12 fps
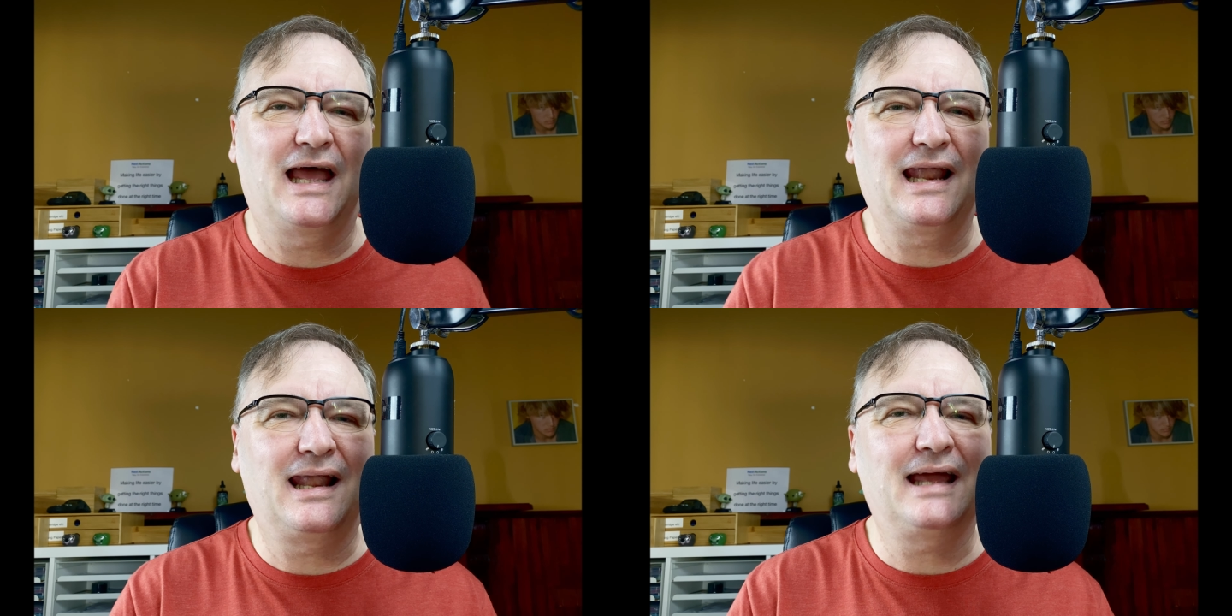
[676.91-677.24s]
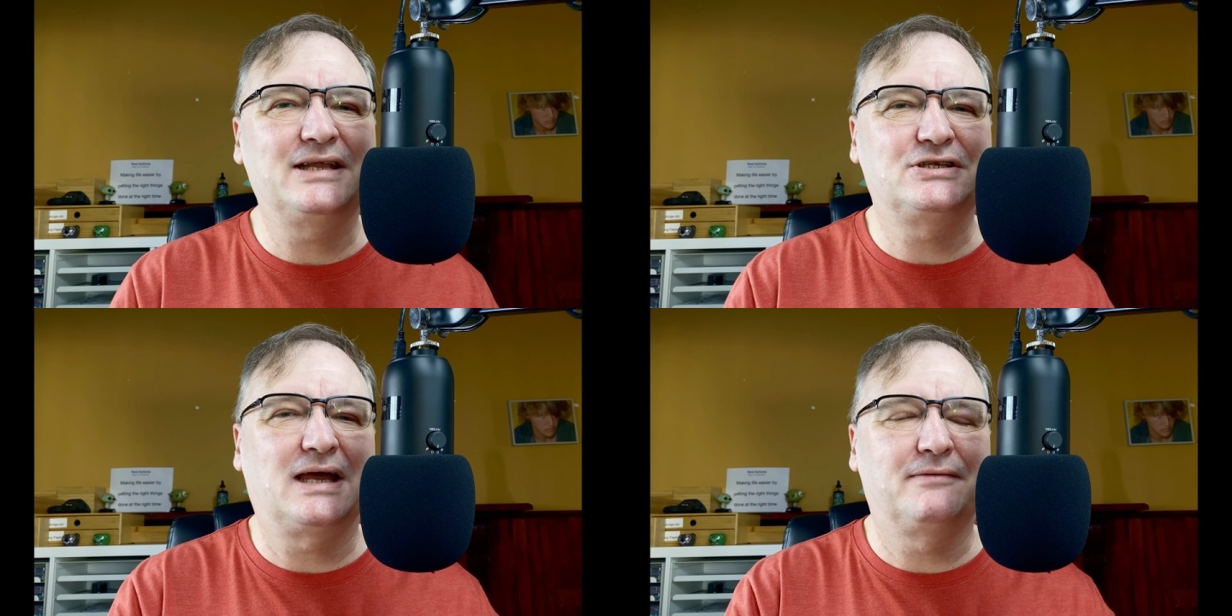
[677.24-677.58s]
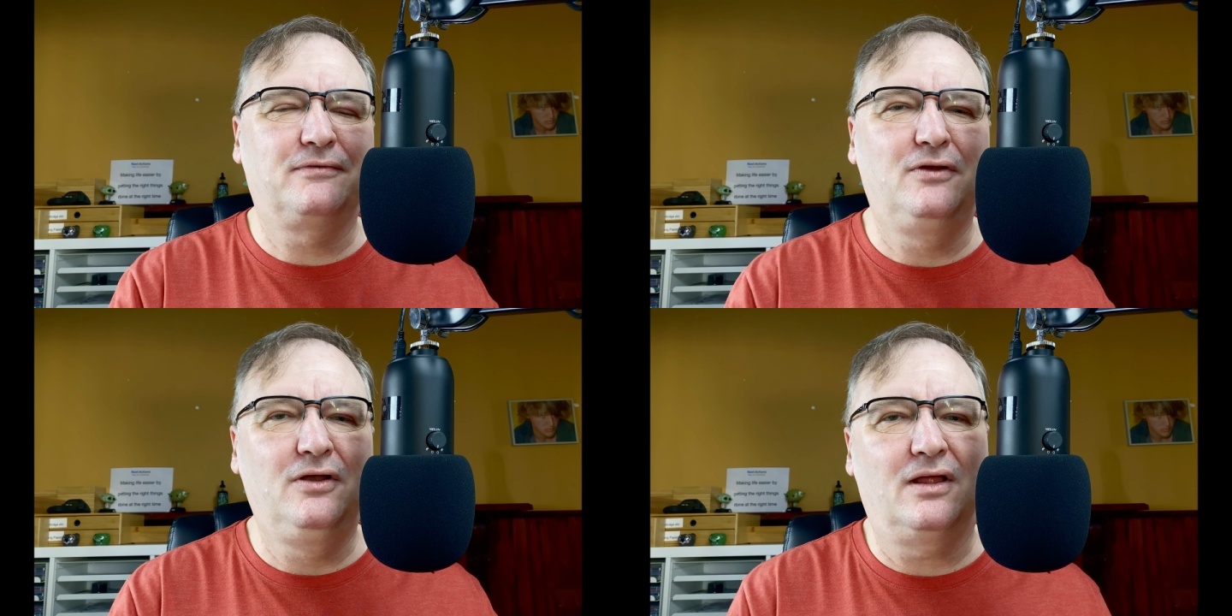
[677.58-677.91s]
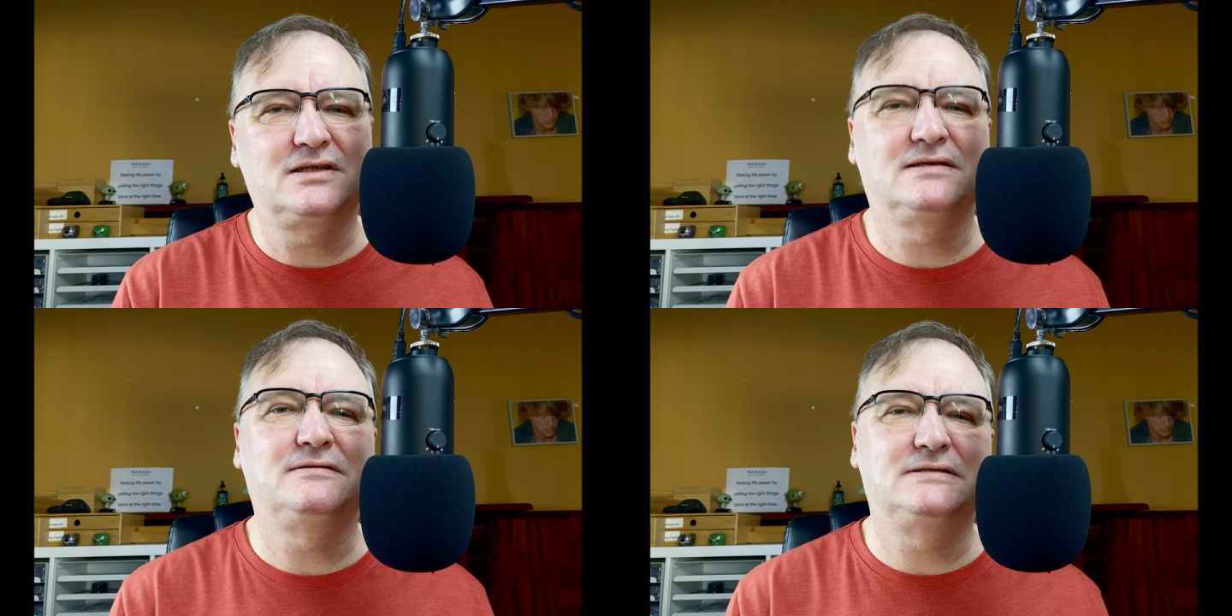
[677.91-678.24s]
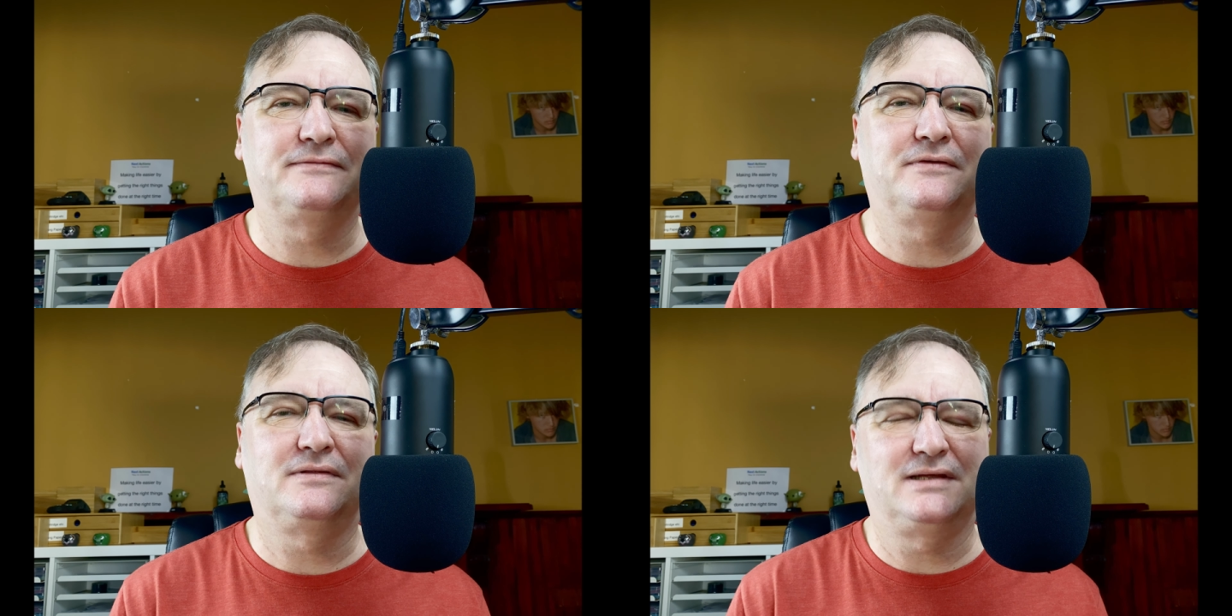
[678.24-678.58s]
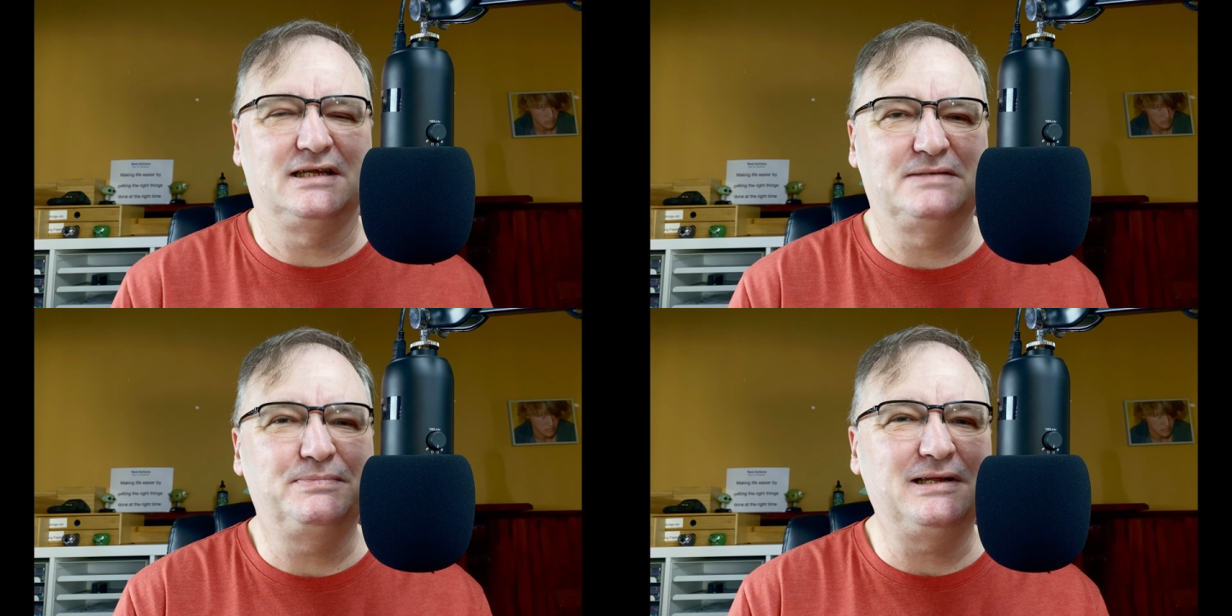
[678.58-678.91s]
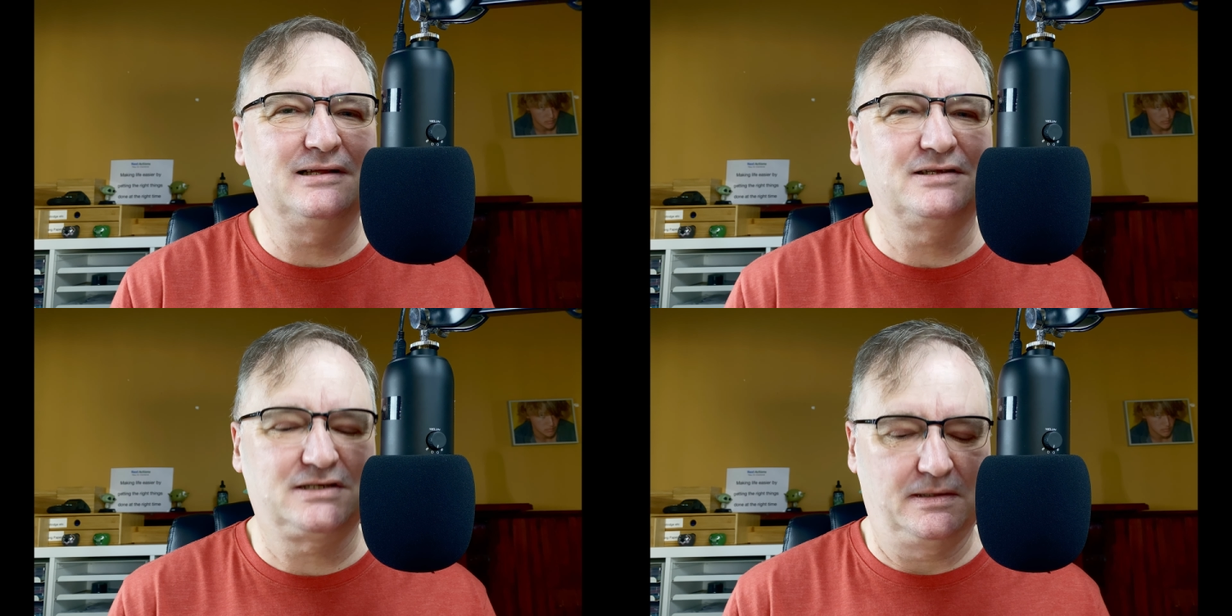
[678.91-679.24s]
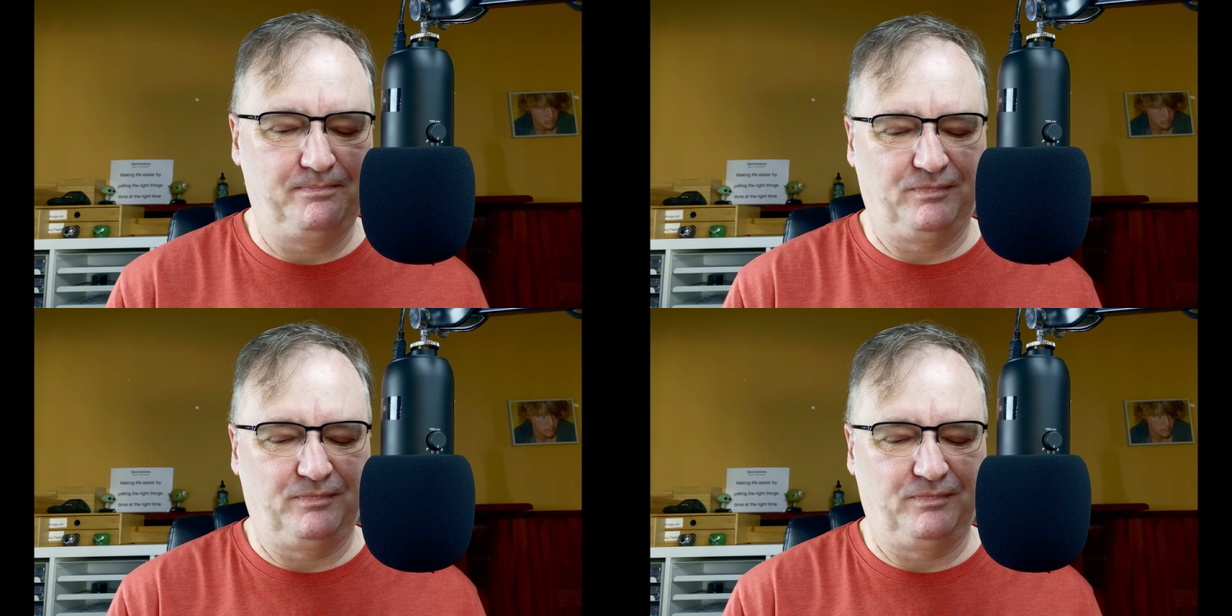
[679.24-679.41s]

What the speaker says: I like to have lots of different things because